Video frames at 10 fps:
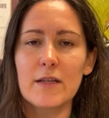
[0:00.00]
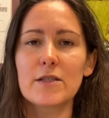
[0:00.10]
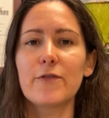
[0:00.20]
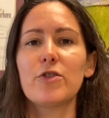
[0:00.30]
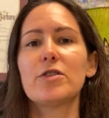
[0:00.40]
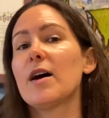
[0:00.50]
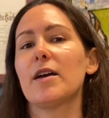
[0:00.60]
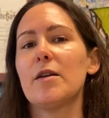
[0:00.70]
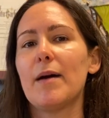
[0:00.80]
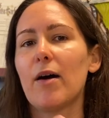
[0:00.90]
So if you're
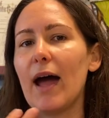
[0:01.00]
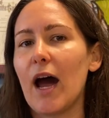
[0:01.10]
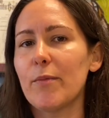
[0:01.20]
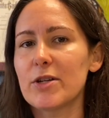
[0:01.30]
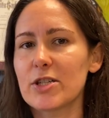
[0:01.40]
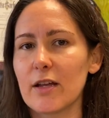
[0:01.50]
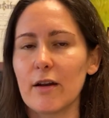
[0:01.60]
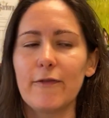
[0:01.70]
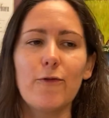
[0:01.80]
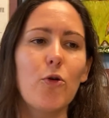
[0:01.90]
talking about how much can
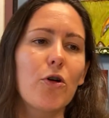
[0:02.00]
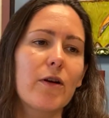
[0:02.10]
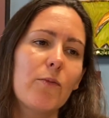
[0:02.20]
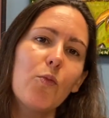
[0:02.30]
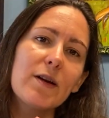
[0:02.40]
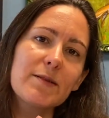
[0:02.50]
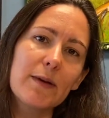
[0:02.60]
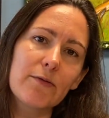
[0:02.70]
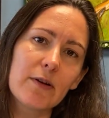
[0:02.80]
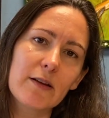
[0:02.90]
I afford and what does
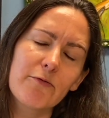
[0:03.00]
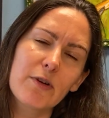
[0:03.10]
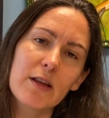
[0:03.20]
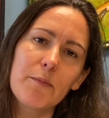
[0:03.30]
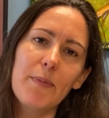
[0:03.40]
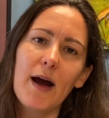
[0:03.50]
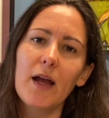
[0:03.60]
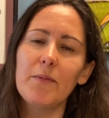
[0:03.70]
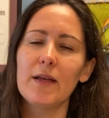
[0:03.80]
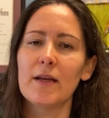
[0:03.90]
my rent really
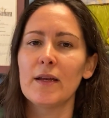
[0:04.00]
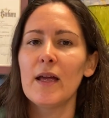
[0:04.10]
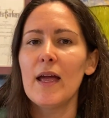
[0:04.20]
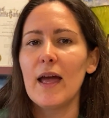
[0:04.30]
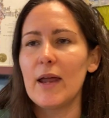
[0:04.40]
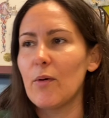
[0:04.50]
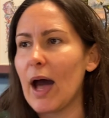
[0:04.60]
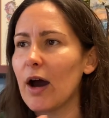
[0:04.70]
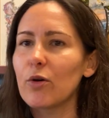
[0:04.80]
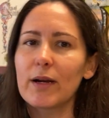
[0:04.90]
buy me and
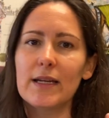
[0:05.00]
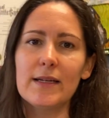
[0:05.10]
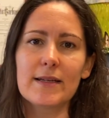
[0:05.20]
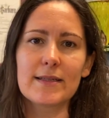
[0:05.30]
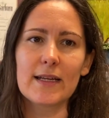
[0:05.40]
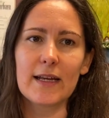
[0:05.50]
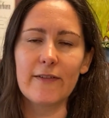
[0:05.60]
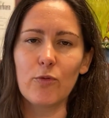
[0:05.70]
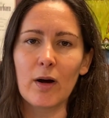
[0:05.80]
how do I need to save?